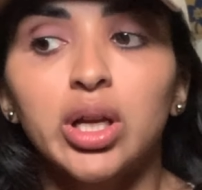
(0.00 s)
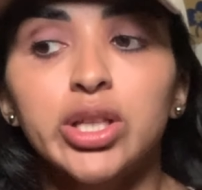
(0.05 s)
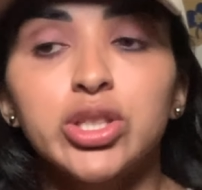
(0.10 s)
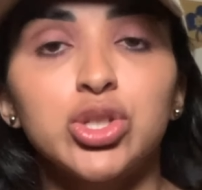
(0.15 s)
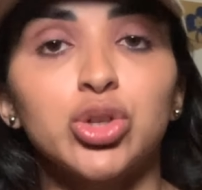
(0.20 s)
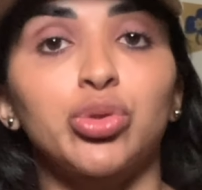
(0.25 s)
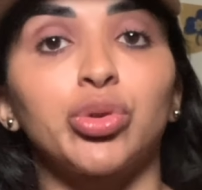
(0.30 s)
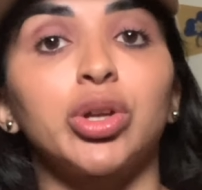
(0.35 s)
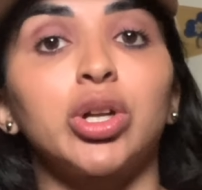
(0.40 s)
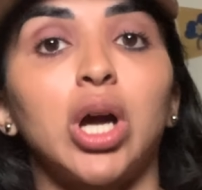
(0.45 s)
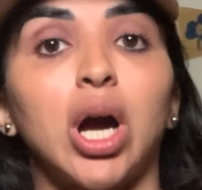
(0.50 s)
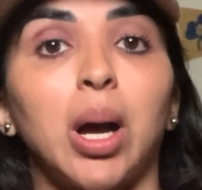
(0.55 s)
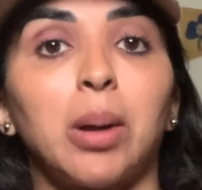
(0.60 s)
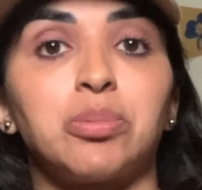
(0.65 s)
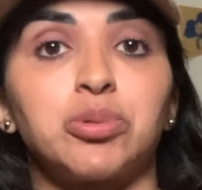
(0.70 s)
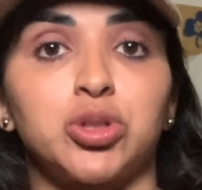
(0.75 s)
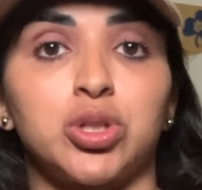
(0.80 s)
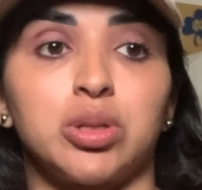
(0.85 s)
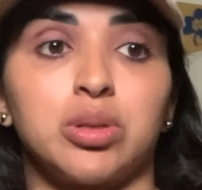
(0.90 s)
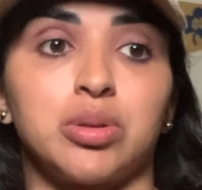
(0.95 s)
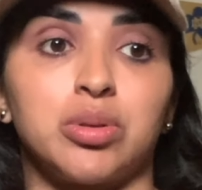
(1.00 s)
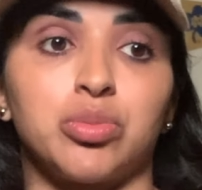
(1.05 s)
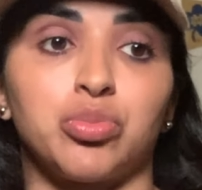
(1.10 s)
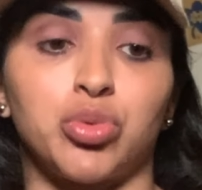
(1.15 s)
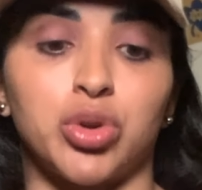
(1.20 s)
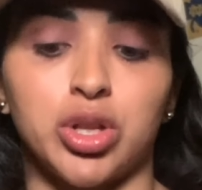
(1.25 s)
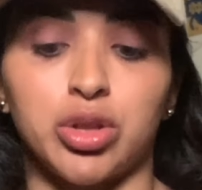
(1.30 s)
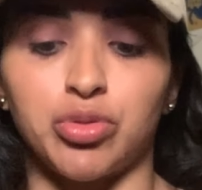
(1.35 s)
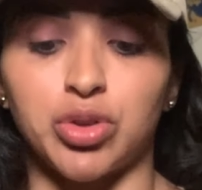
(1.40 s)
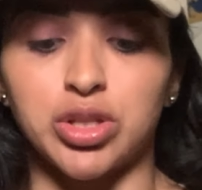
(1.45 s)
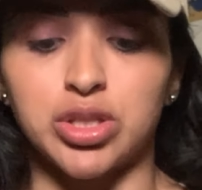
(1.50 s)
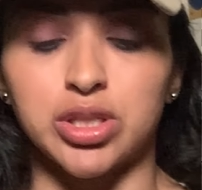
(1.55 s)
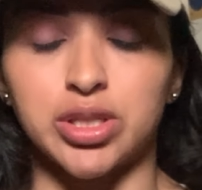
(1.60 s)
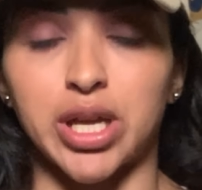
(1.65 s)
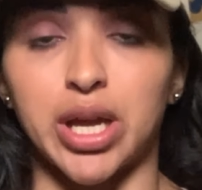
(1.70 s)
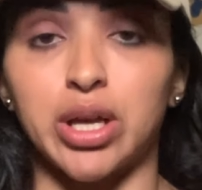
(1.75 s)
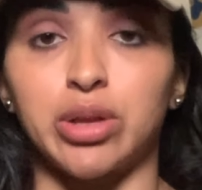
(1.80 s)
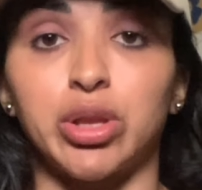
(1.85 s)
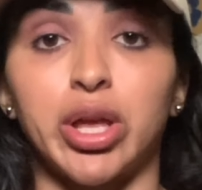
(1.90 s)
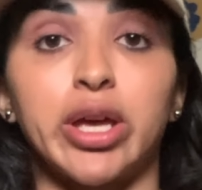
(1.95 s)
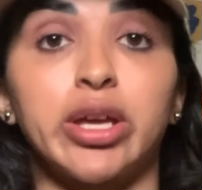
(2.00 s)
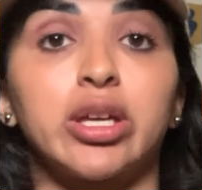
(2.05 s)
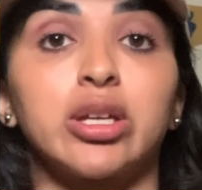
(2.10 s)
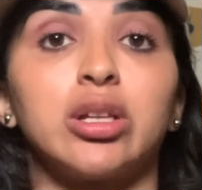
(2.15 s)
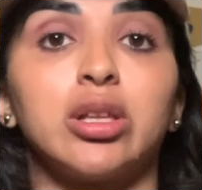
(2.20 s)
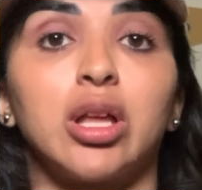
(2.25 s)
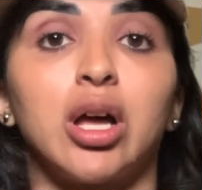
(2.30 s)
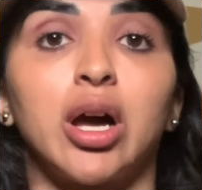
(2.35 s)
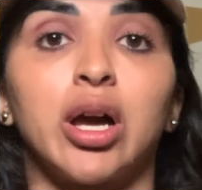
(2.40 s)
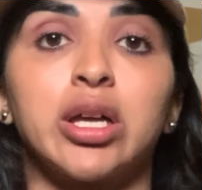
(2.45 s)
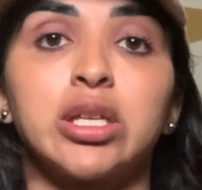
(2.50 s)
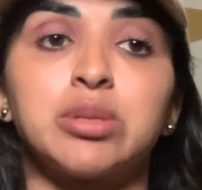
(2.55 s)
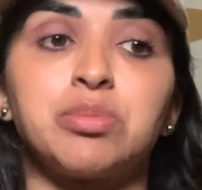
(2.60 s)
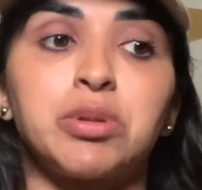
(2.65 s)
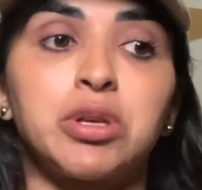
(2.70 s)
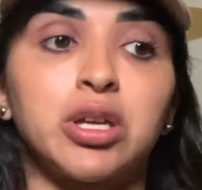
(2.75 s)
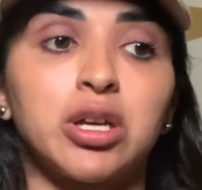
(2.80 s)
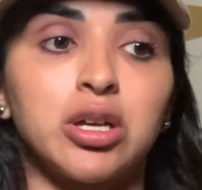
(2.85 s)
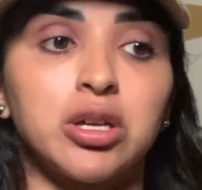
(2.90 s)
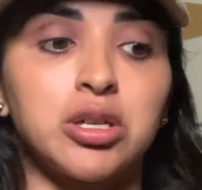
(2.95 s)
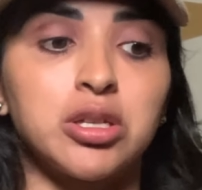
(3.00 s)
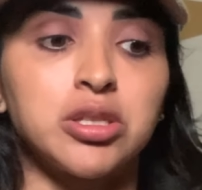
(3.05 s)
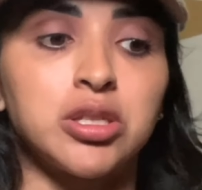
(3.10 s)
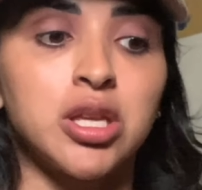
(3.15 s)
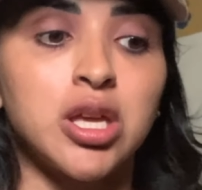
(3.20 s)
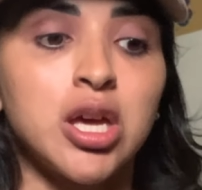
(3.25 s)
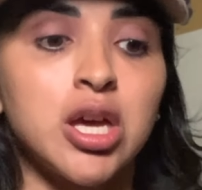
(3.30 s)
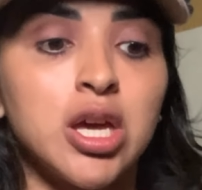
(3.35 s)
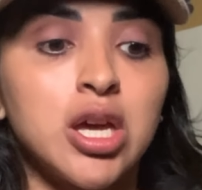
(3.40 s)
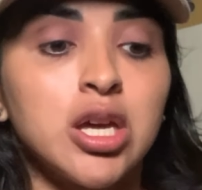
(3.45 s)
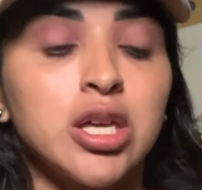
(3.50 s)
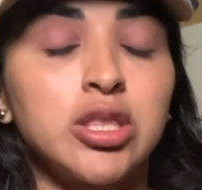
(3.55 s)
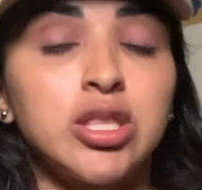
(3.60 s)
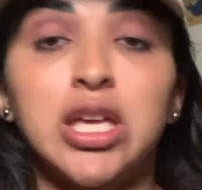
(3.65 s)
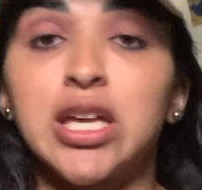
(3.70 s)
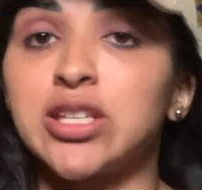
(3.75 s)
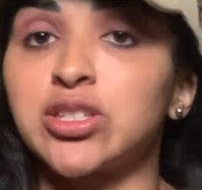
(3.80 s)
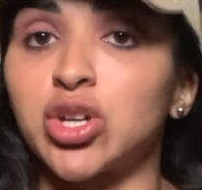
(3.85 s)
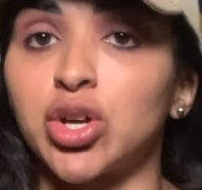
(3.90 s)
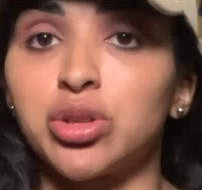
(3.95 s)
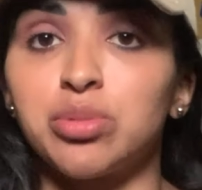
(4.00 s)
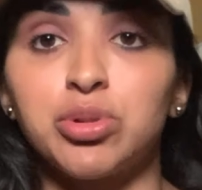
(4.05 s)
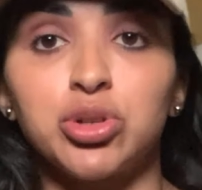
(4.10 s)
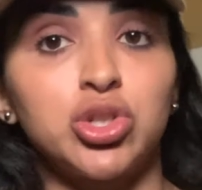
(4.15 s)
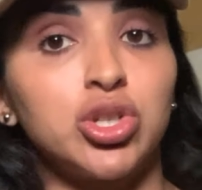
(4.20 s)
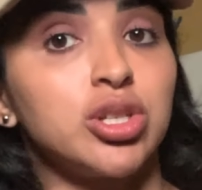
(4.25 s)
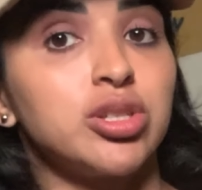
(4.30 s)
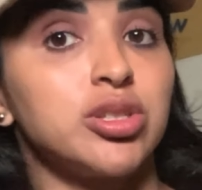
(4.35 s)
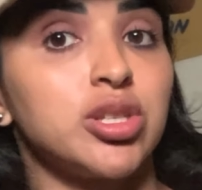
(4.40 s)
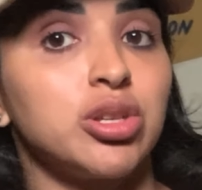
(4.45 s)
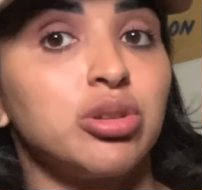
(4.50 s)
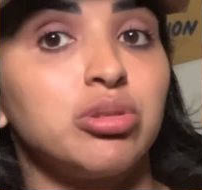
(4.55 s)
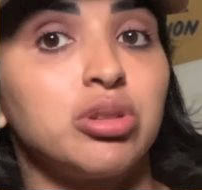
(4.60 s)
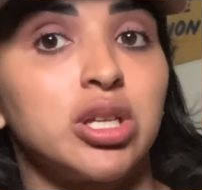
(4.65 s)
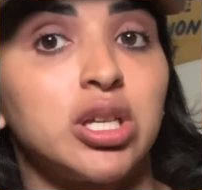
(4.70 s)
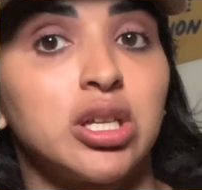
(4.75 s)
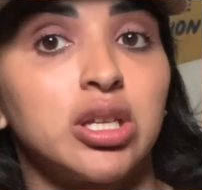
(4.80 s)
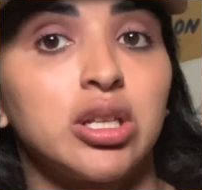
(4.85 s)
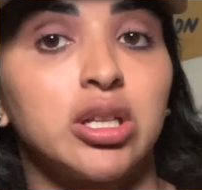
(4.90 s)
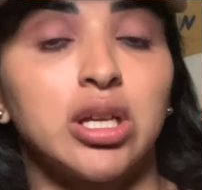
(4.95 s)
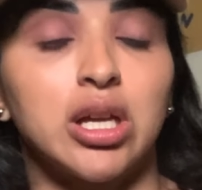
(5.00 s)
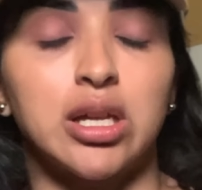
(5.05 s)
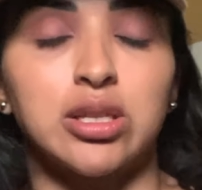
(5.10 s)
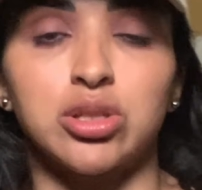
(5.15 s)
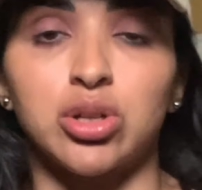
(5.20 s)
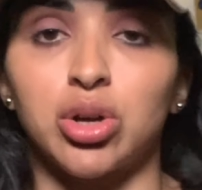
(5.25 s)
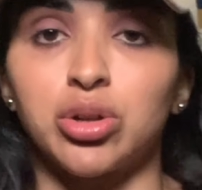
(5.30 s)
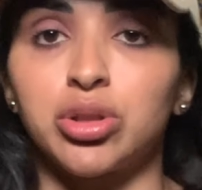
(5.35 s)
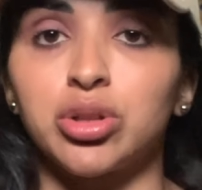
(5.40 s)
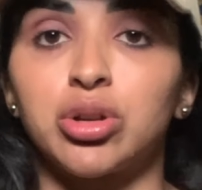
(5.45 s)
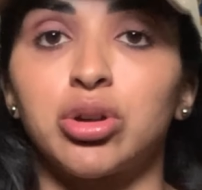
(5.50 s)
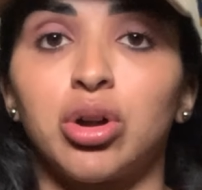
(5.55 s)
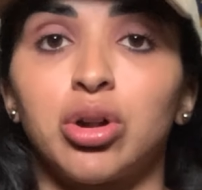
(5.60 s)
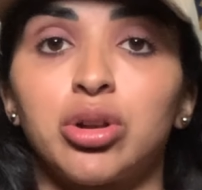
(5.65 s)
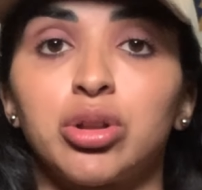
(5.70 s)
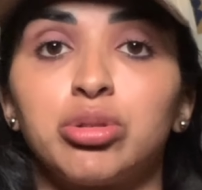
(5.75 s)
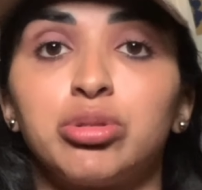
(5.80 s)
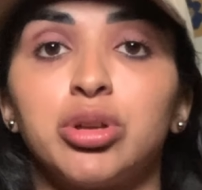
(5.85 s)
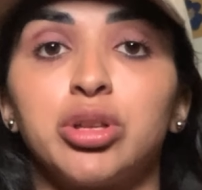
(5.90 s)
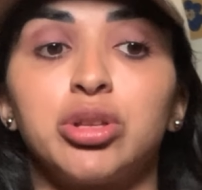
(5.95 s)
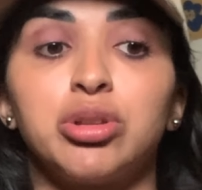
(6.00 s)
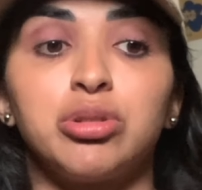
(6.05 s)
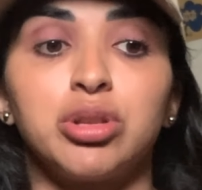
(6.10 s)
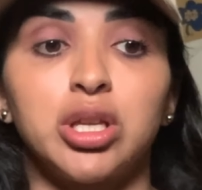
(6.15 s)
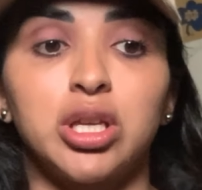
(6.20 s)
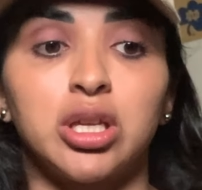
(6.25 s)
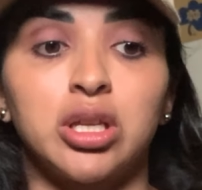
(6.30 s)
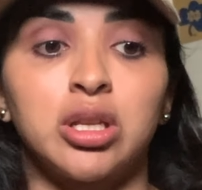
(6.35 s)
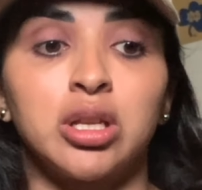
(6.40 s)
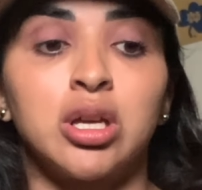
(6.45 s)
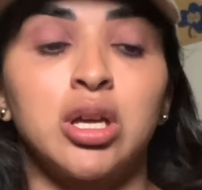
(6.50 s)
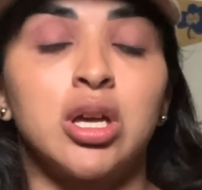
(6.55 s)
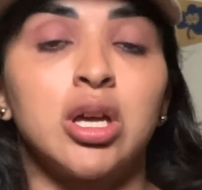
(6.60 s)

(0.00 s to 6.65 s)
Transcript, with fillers: it's a great option. One of the reasons I like it a lot is because it has all the machines that you need. It has all the cardio that you need.